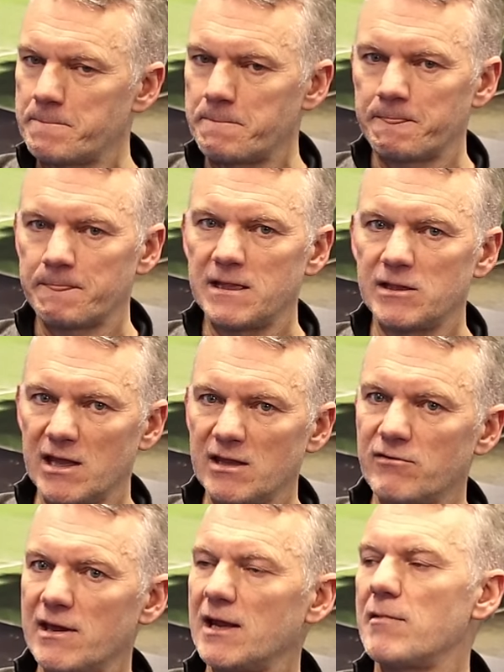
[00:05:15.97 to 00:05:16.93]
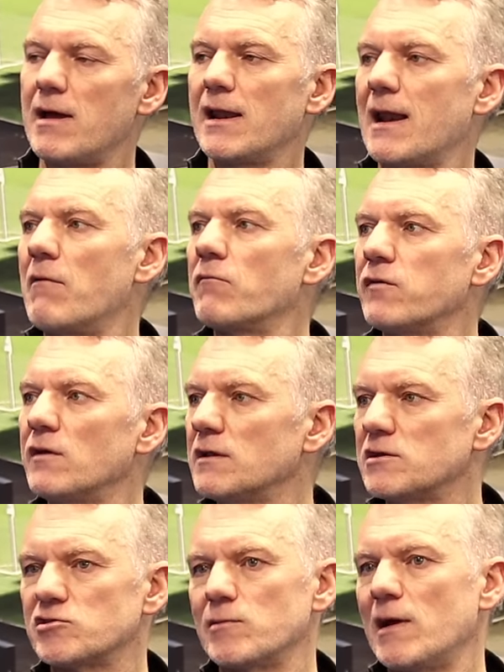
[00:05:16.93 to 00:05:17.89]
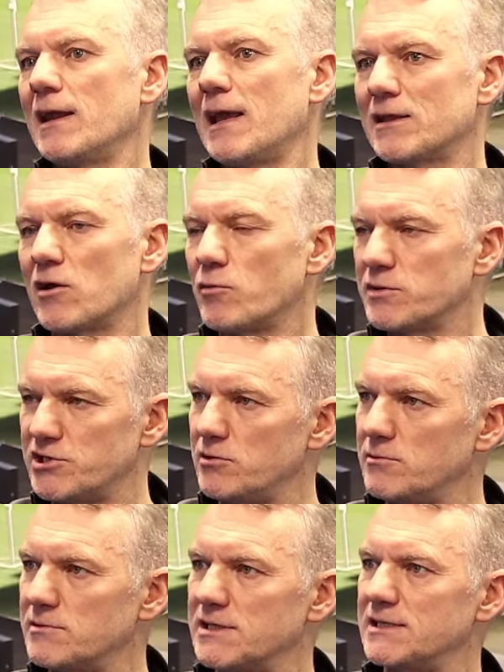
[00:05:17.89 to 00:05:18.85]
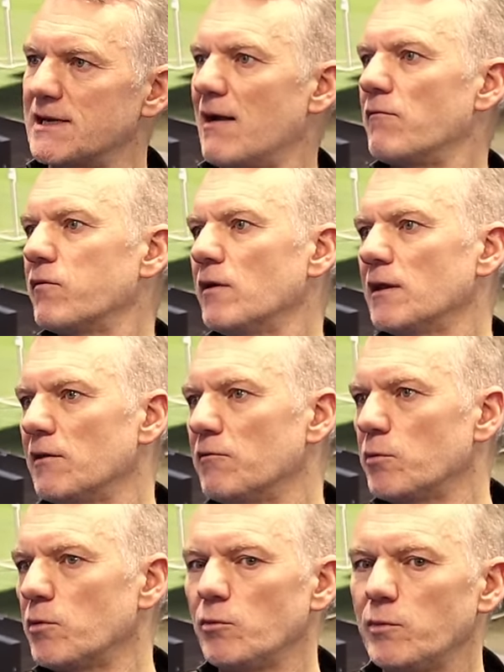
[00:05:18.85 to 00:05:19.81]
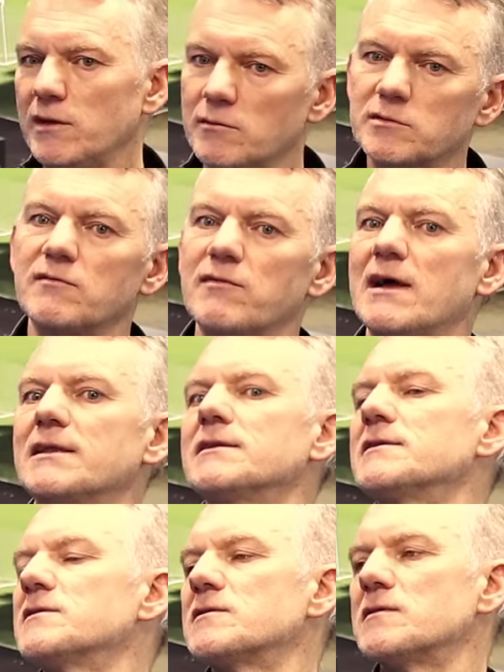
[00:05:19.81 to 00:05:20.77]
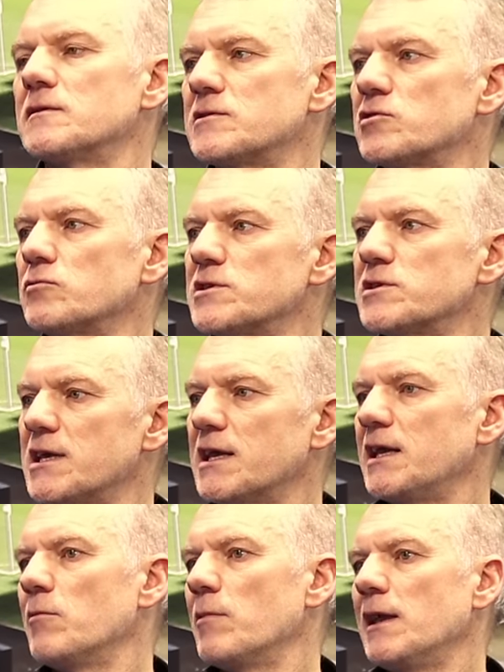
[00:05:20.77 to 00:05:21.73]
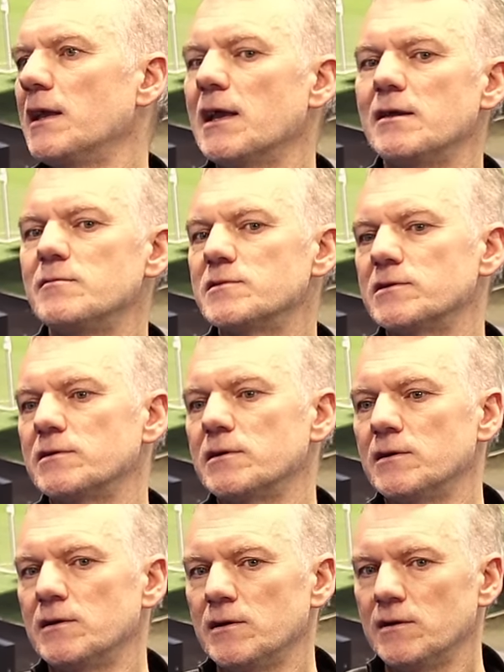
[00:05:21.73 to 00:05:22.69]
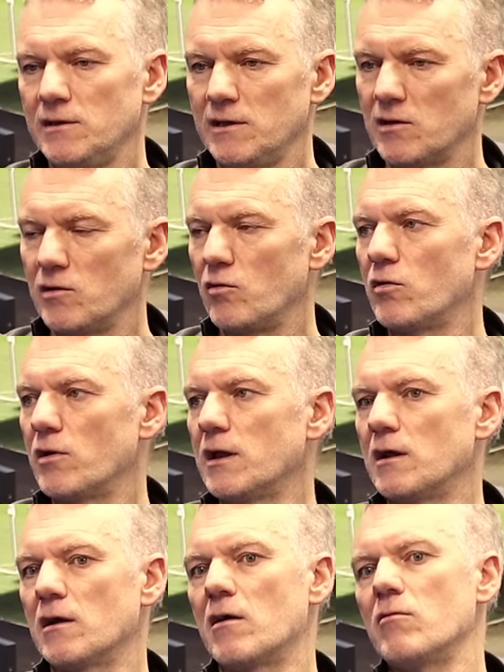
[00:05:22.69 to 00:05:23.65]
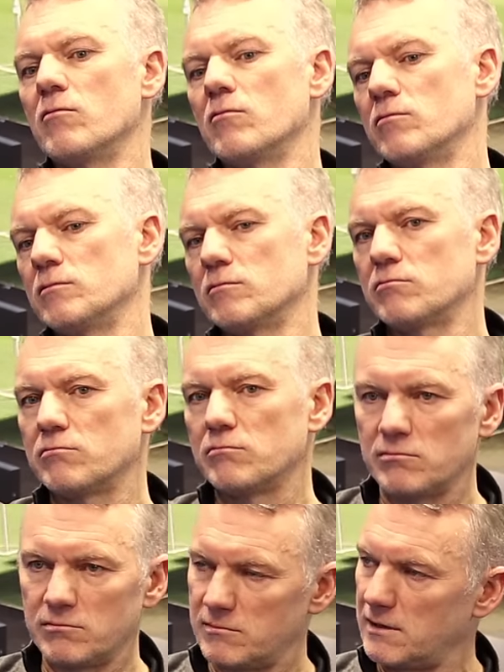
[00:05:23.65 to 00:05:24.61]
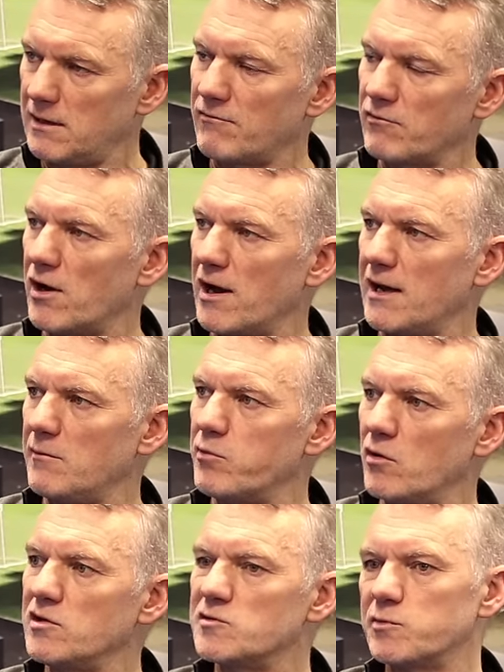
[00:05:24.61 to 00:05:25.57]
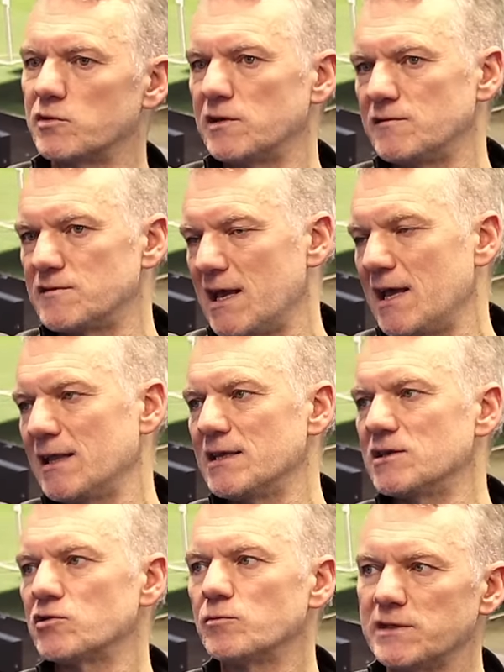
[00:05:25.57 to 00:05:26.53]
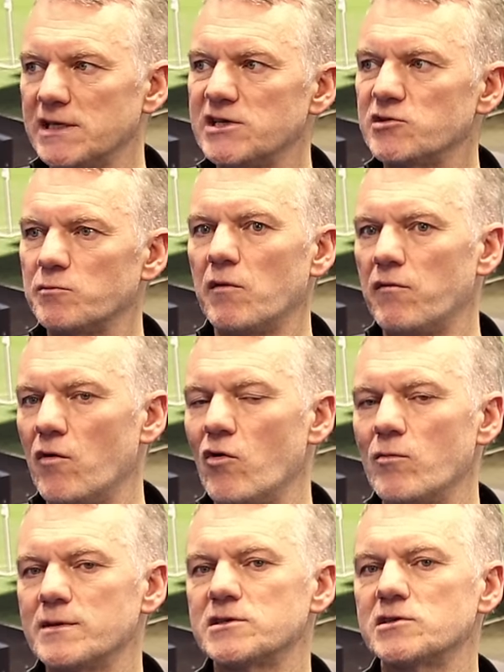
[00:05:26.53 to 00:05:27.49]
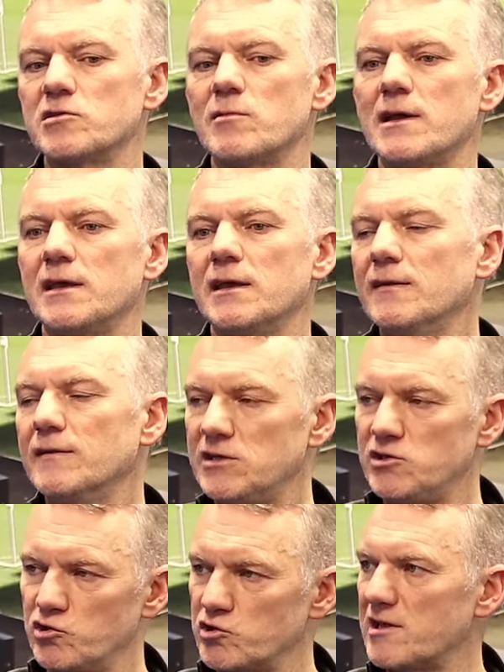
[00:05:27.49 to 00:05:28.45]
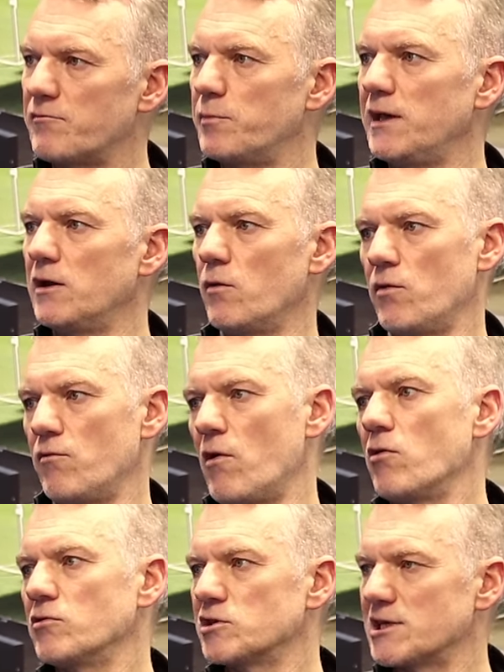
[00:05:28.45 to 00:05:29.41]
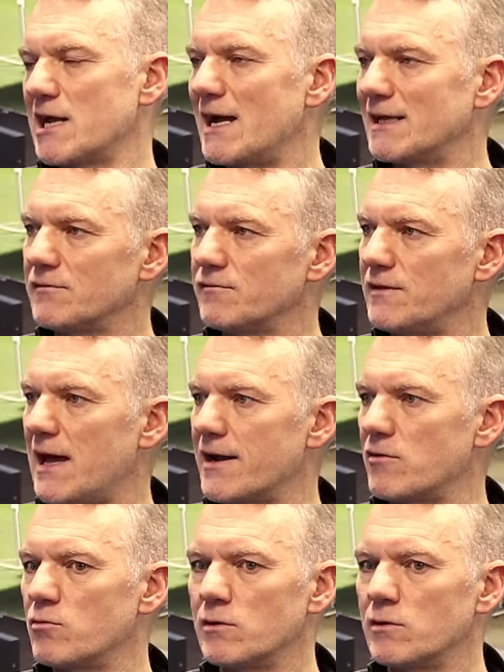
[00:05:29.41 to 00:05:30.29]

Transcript: he did really well at Anfield as well. He had opportunities at Anfield. Liverpool beat them. They've had some tricky away games, and you can look at it and go, well, they haven't got any points, but they turned in some decent performances away. They just have been on the wrong side of narrow